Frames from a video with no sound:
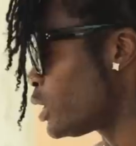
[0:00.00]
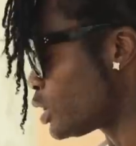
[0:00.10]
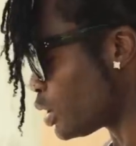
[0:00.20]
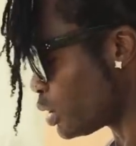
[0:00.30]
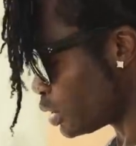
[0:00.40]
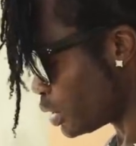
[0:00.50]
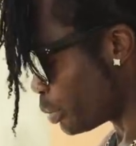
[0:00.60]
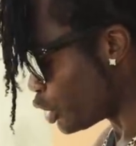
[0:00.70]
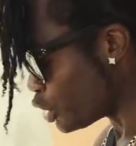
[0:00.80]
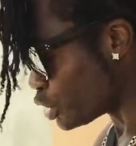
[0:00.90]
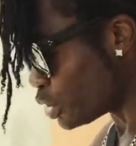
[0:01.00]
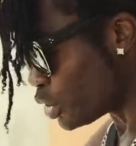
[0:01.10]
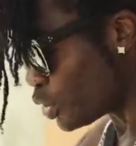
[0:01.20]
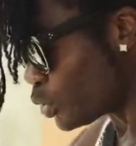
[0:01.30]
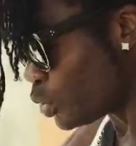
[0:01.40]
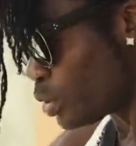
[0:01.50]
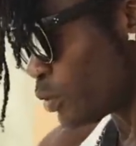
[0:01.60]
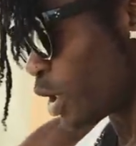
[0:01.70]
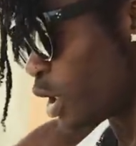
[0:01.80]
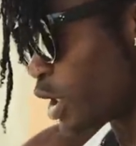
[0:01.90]
So, the person now,
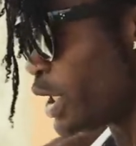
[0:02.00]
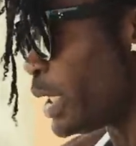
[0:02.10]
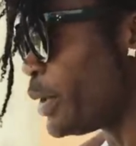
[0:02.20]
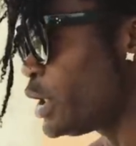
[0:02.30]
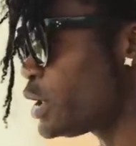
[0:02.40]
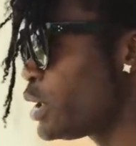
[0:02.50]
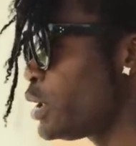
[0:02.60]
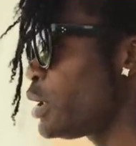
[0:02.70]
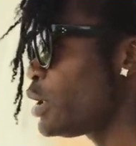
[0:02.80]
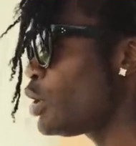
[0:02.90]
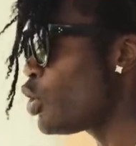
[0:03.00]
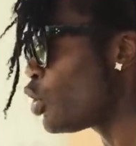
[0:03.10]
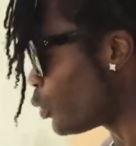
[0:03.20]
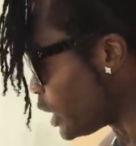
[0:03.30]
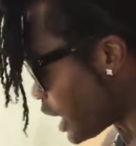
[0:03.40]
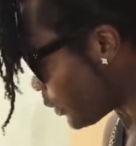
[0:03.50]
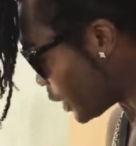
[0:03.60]
we're going to give them it. Don't know.